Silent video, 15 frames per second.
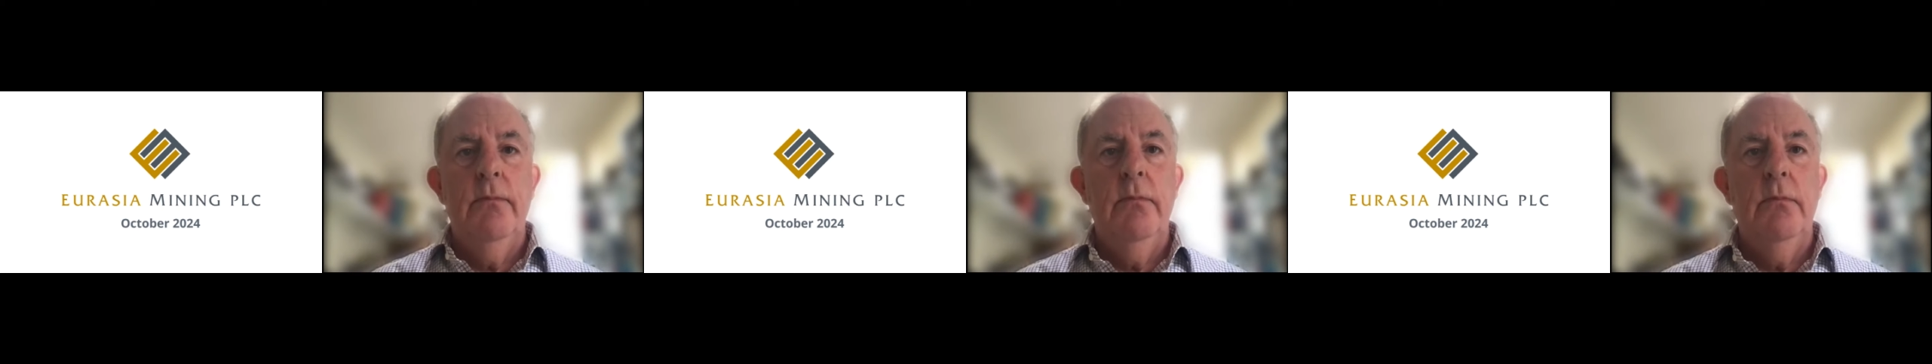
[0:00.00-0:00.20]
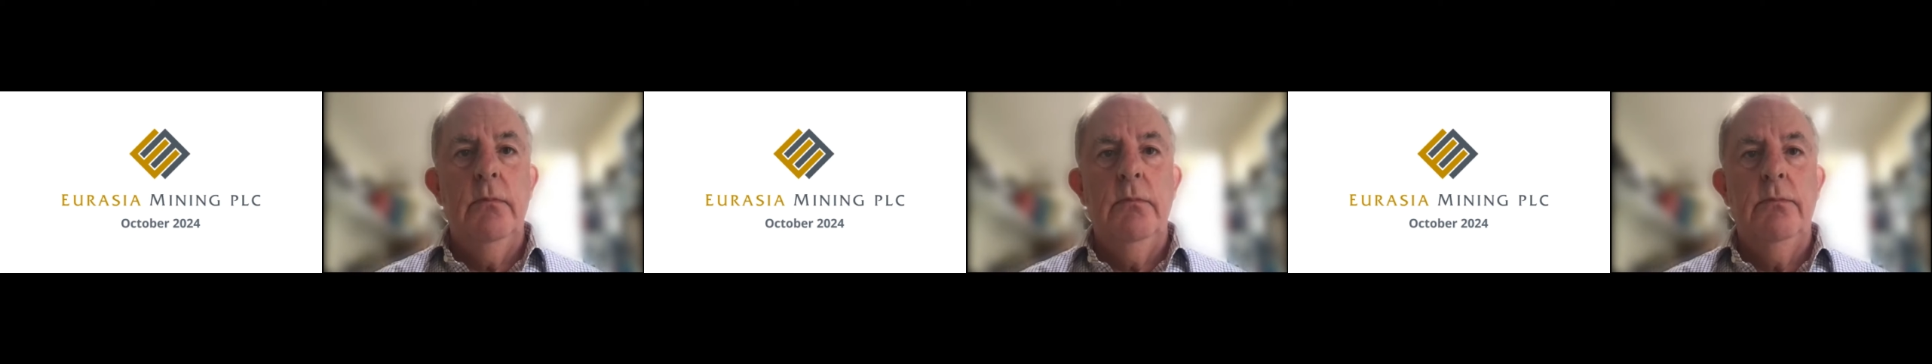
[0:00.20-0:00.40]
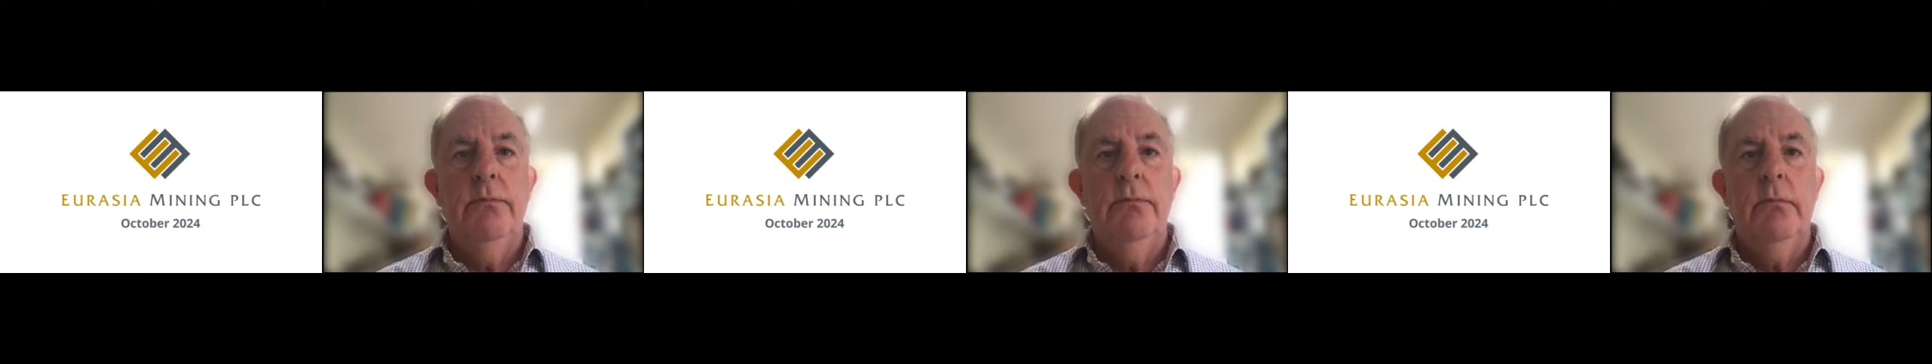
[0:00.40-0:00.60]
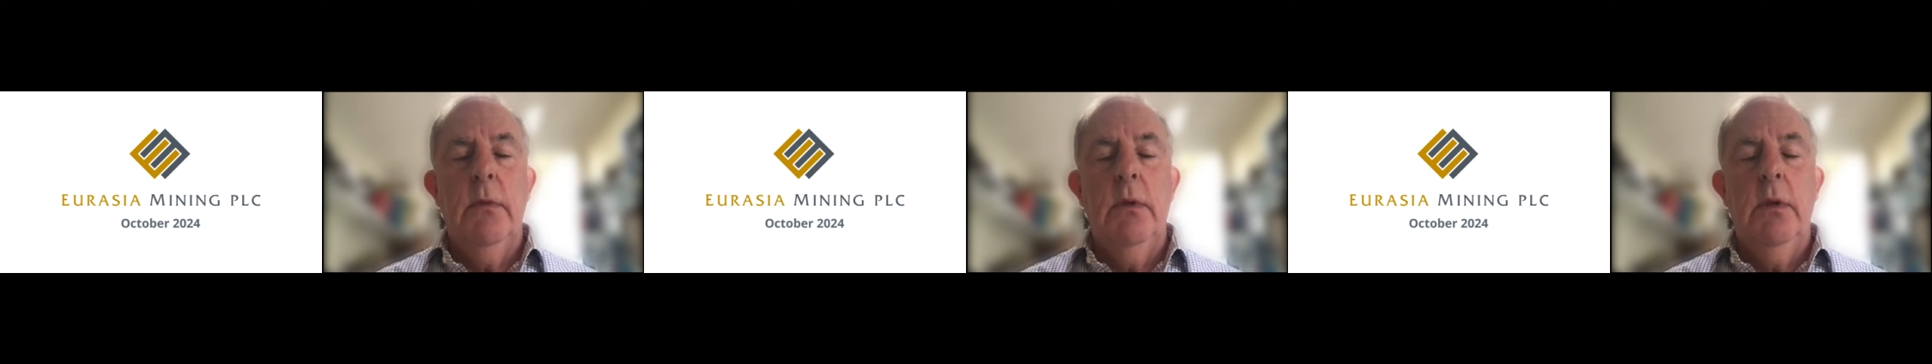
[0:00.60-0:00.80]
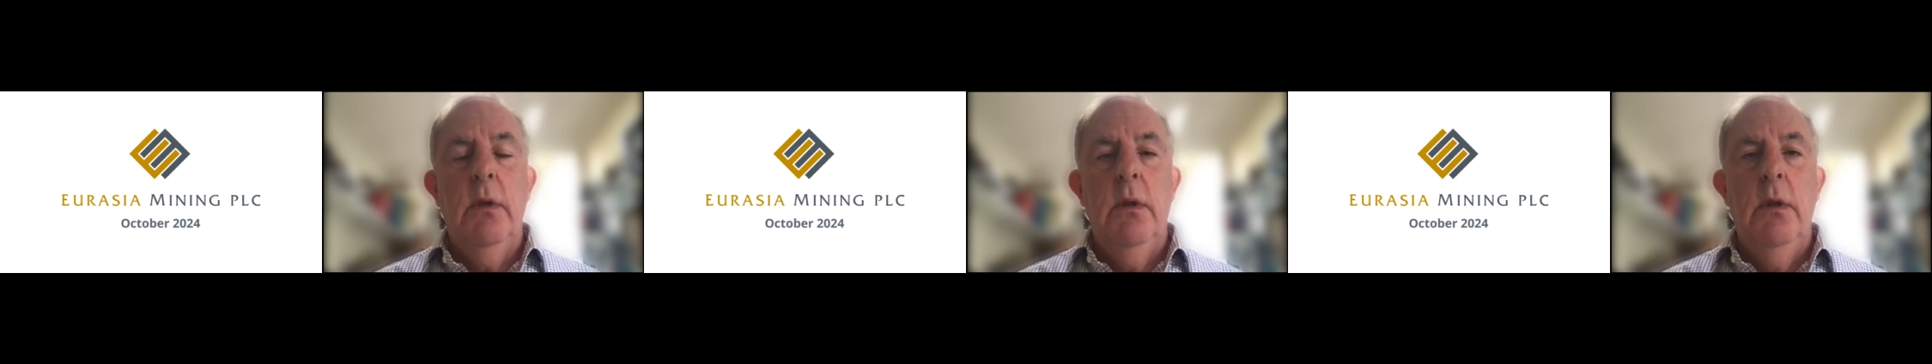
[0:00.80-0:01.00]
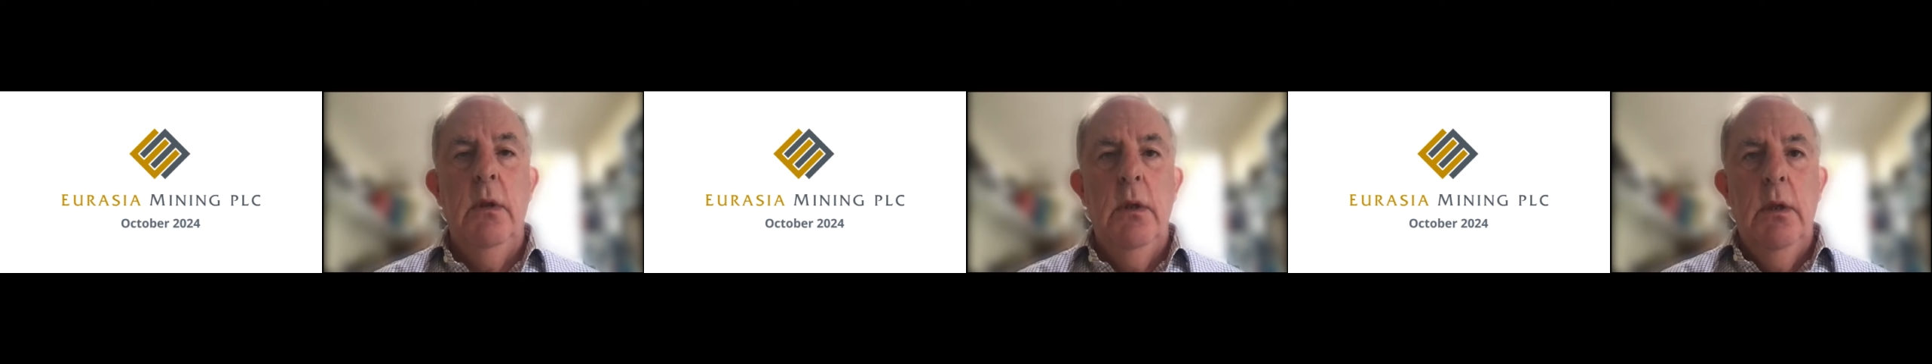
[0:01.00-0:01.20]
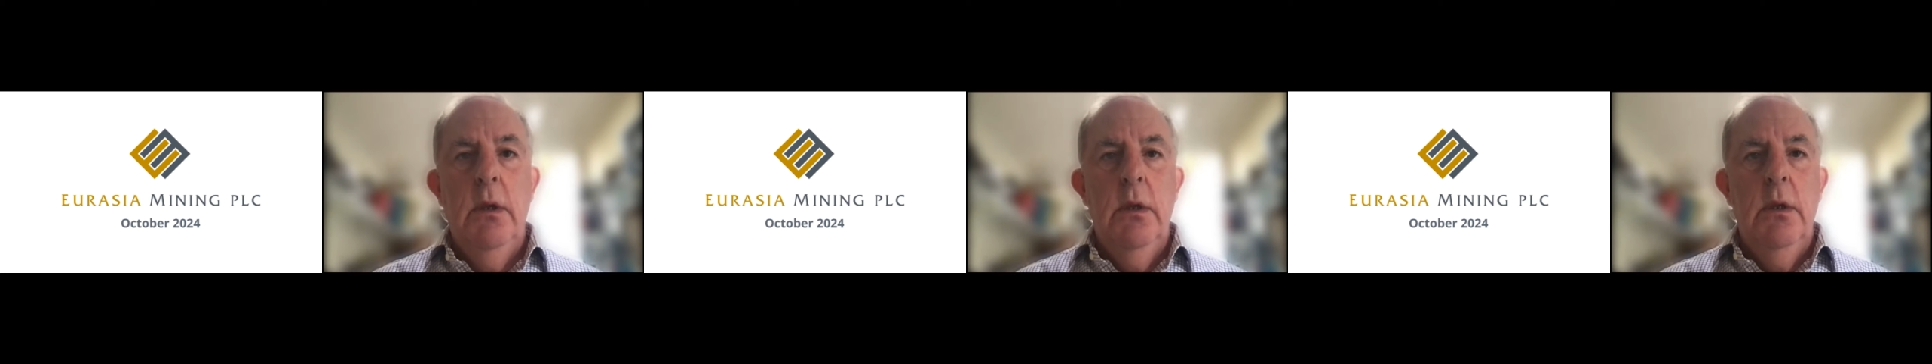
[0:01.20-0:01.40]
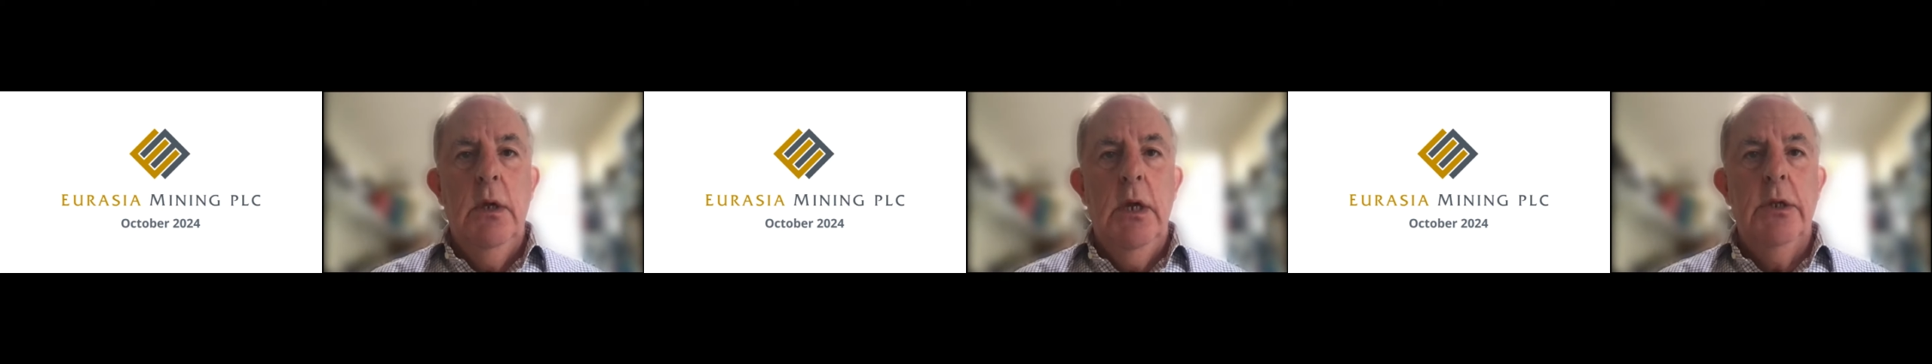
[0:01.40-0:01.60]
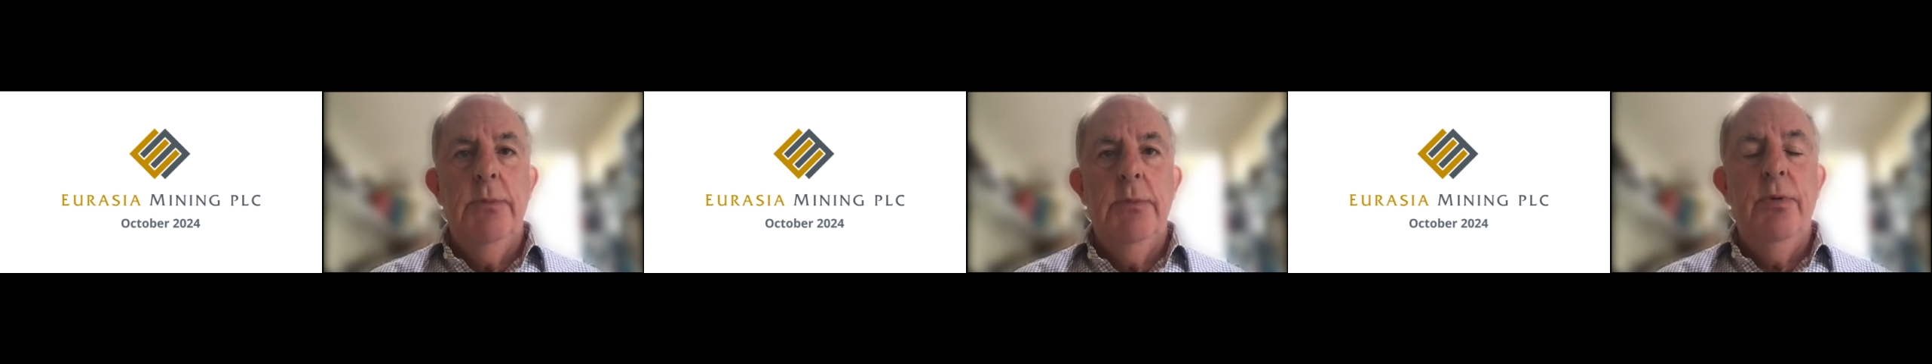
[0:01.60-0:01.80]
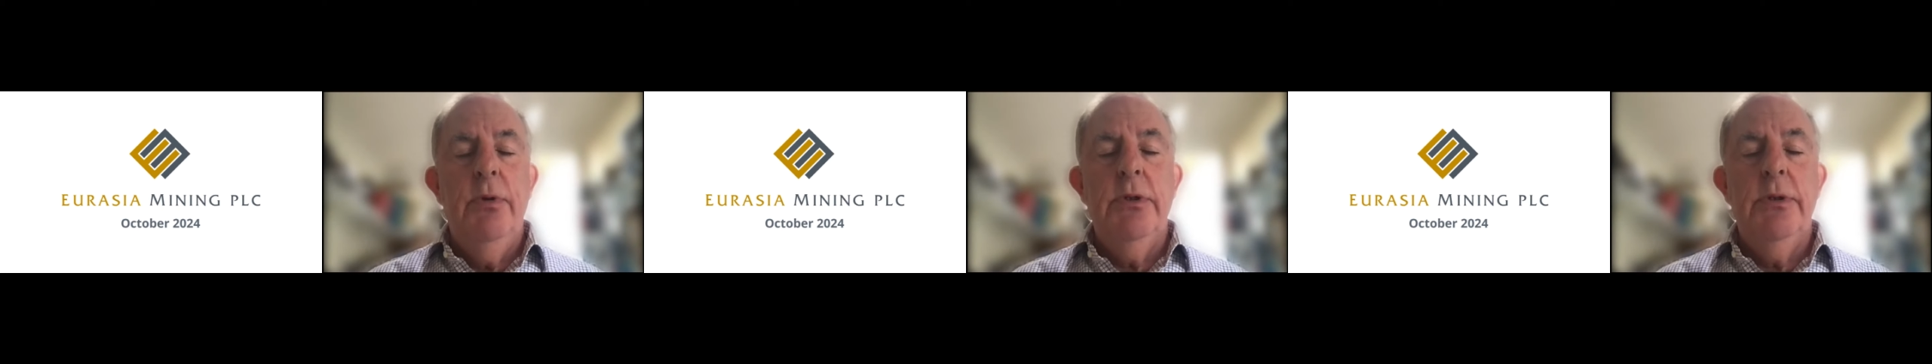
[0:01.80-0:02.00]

achieve this? Uh, the,